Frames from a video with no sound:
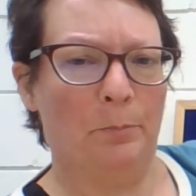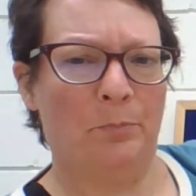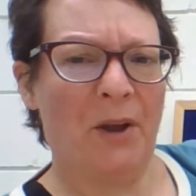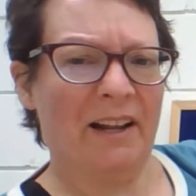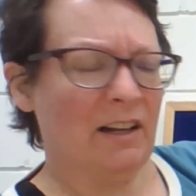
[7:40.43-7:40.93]

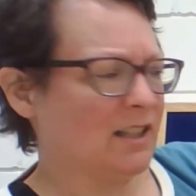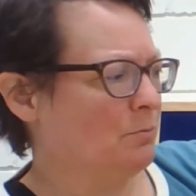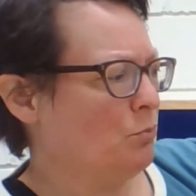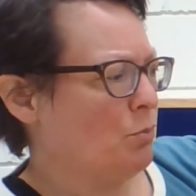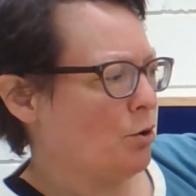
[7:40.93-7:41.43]
biggest
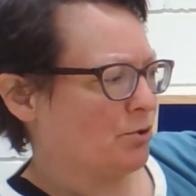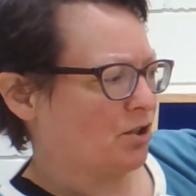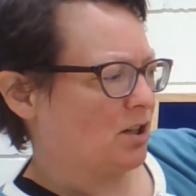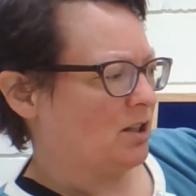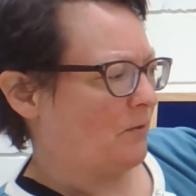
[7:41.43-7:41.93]
moose
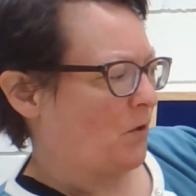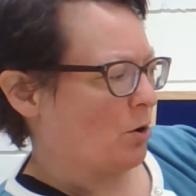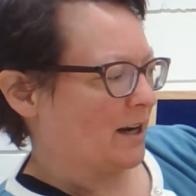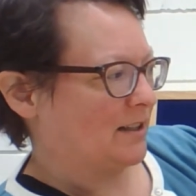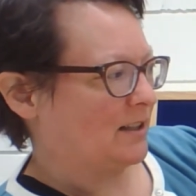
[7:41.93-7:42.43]
in the
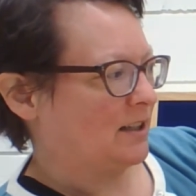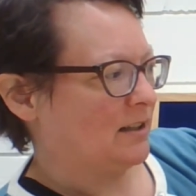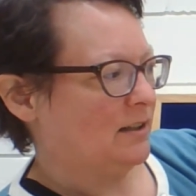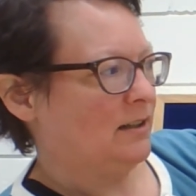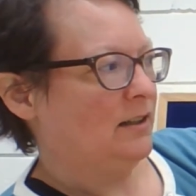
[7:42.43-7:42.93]
forest,
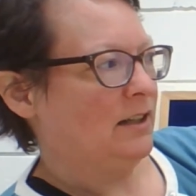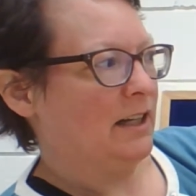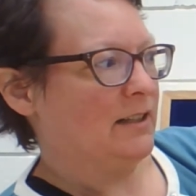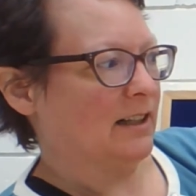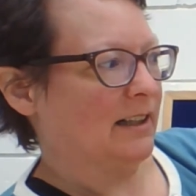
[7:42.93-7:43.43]
he
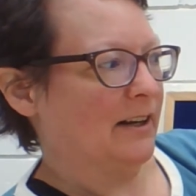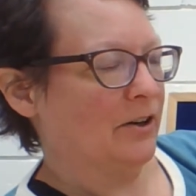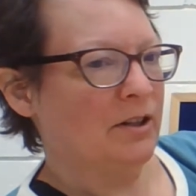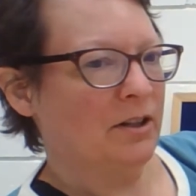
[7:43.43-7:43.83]
declared.